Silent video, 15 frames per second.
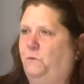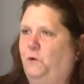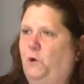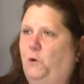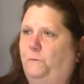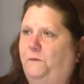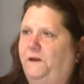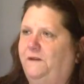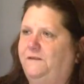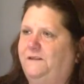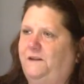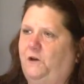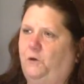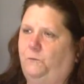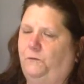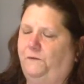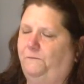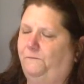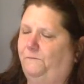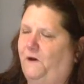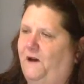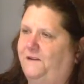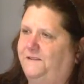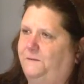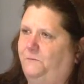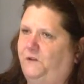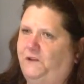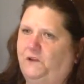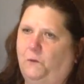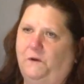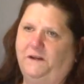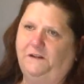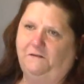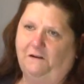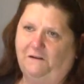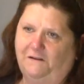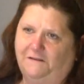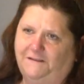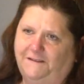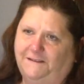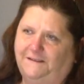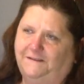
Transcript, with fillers: we're hoping to help with possibly 20 dogs.